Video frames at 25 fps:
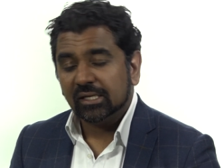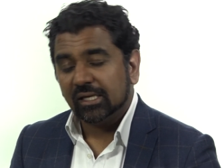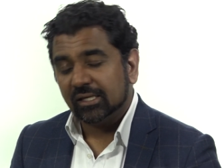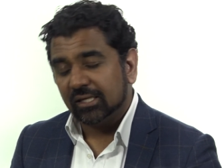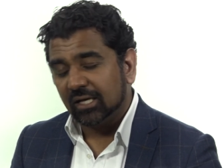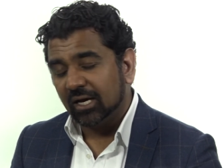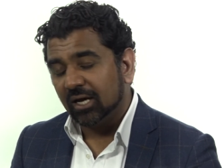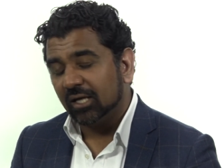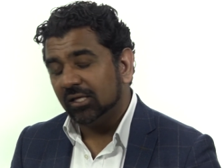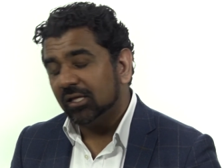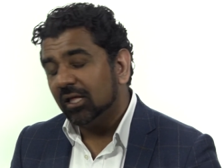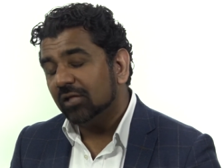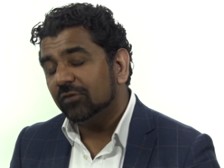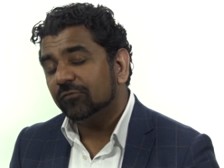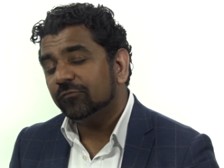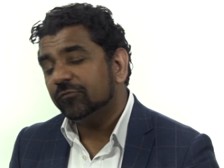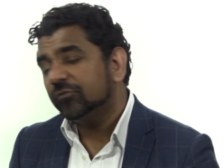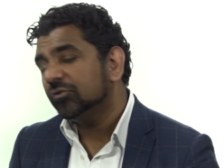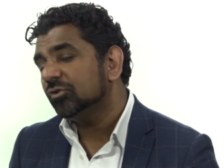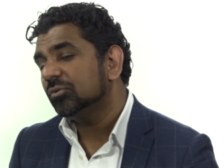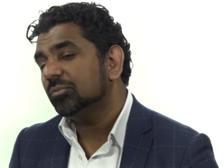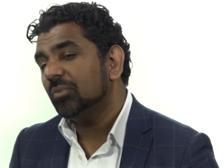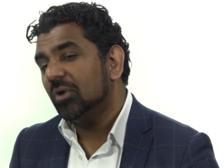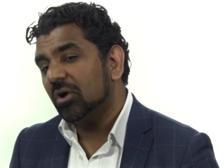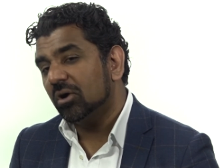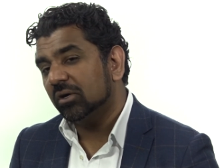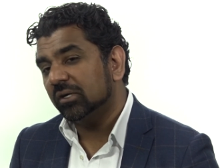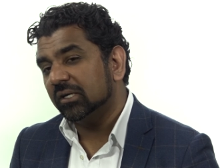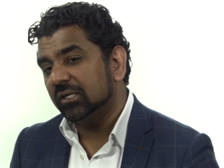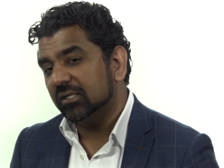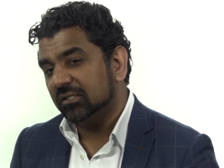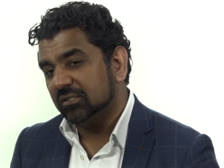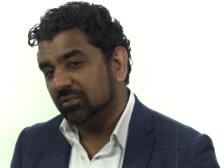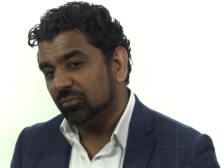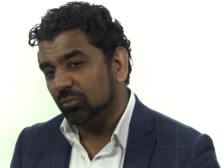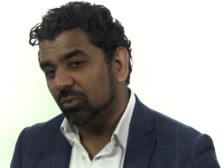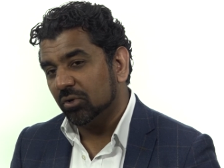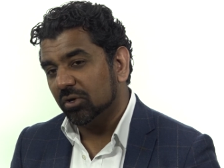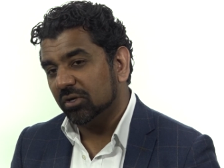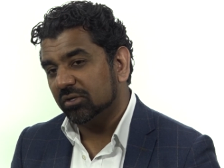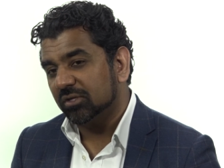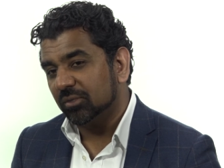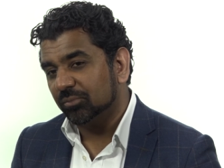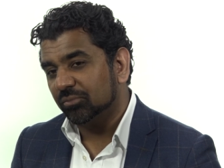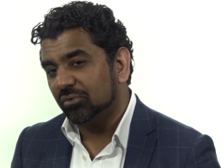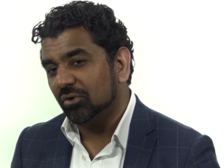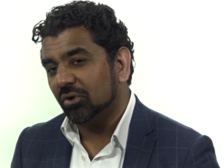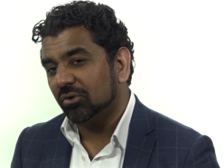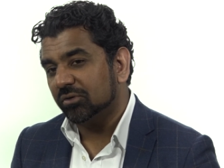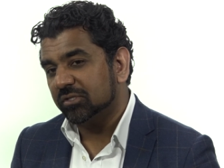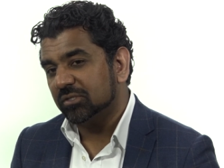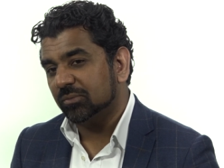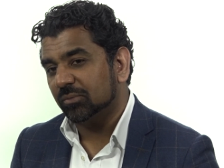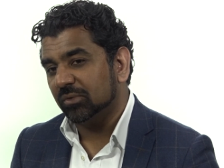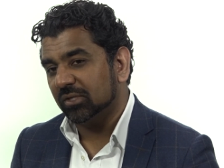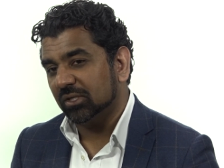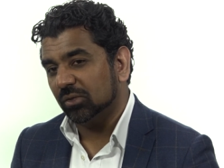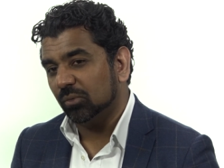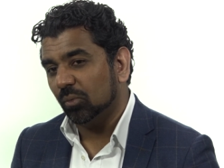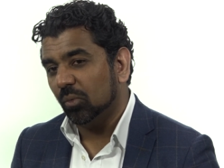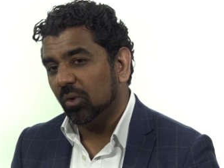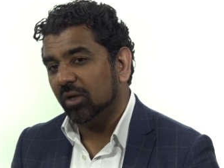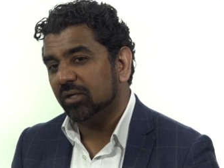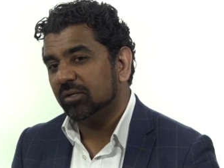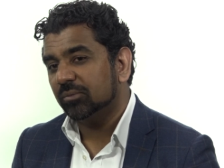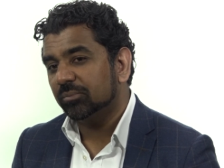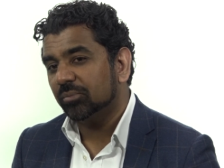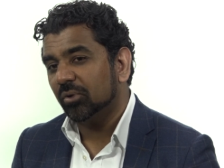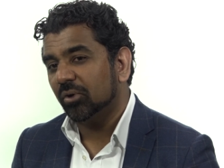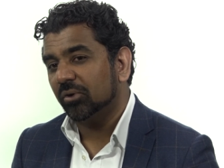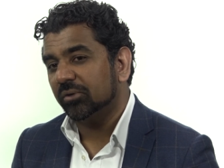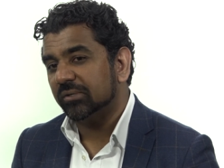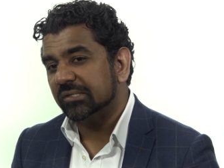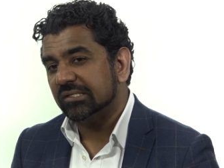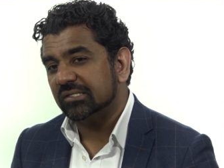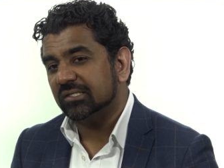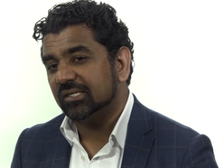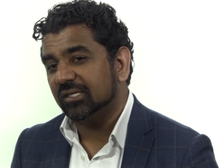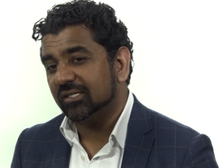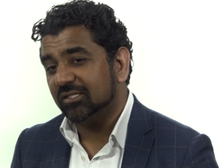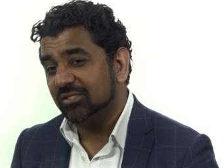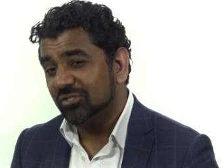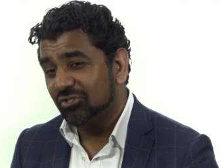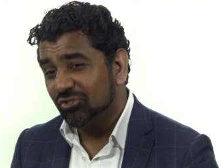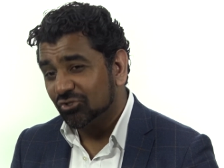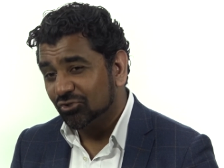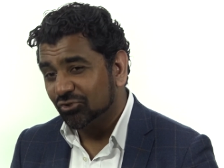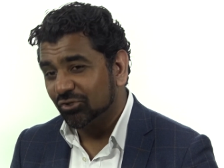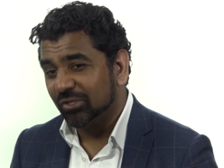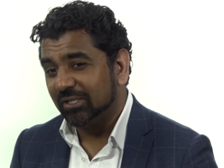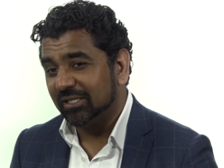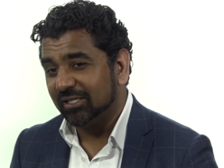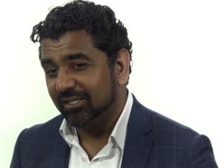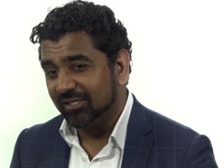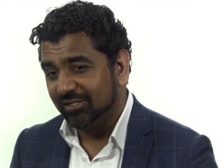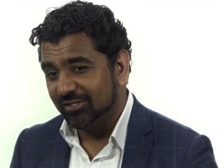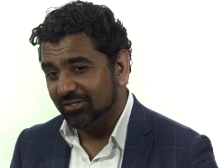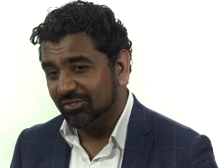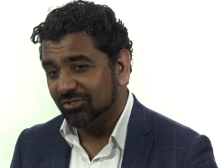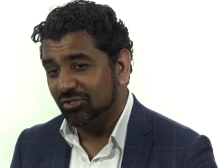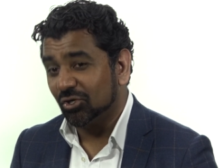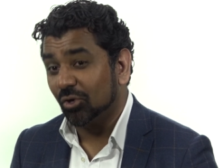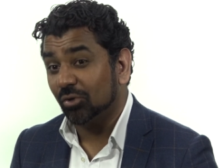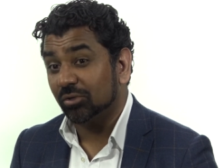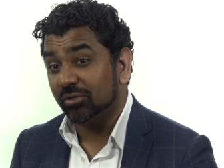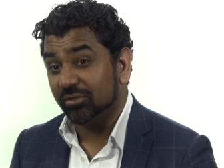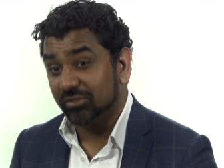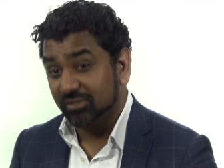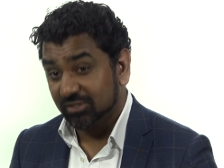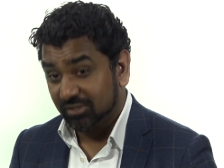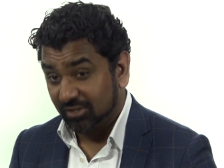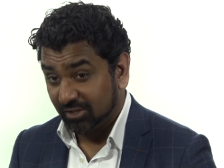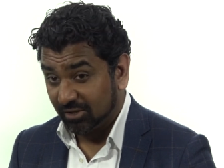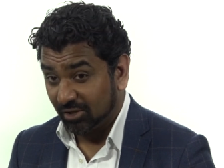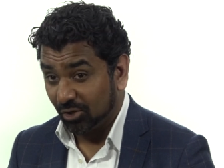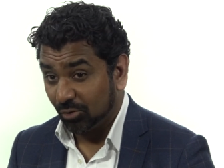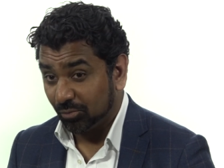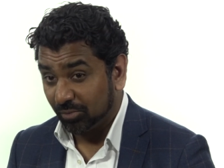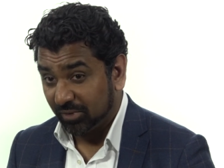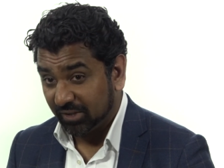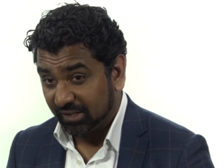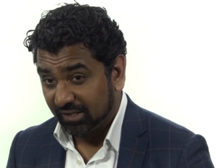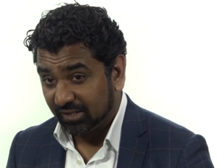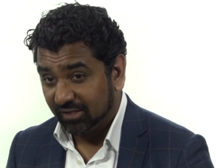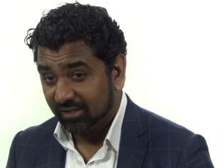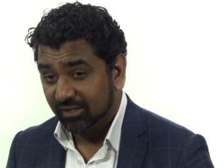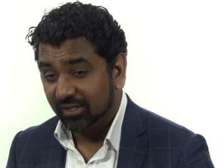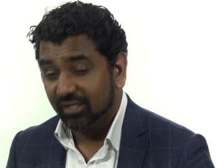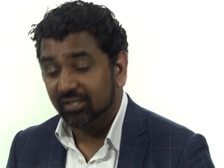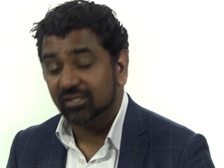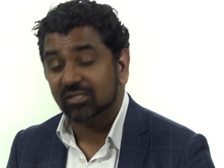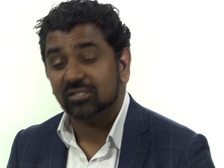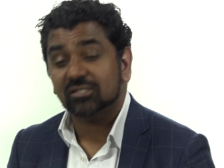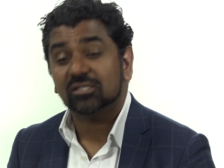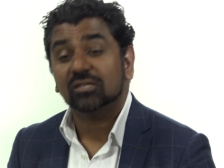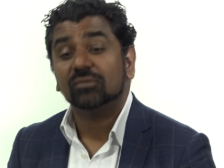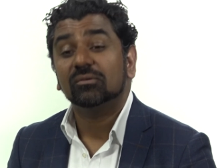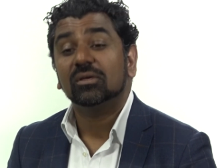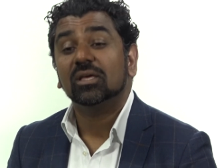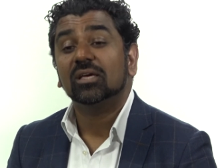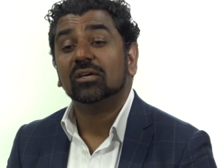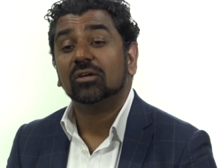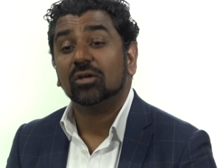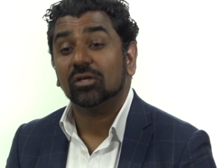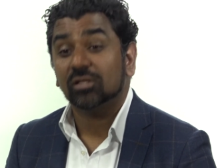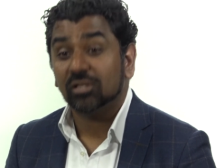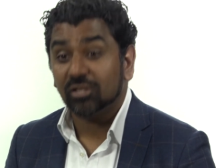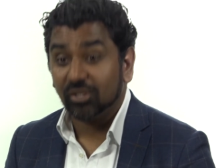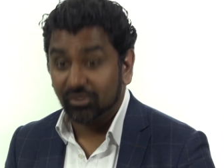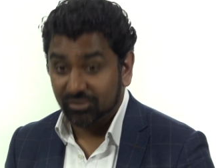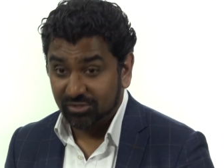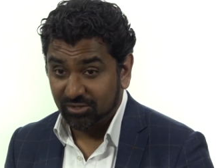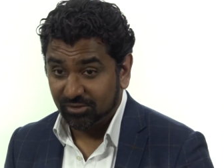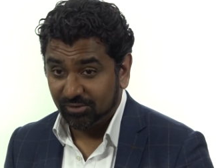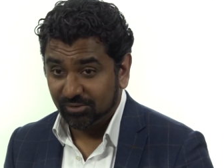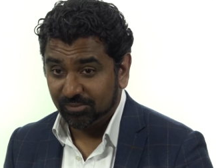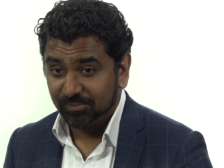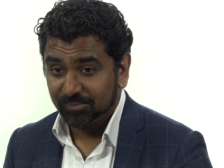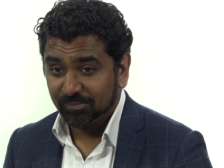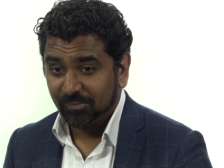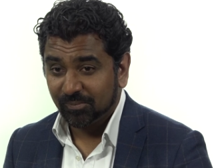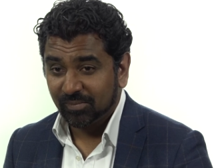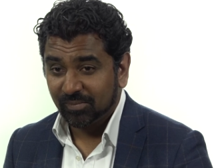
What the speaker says: The halal food market is worth approximately $1.6 trillion globally. It is colossal.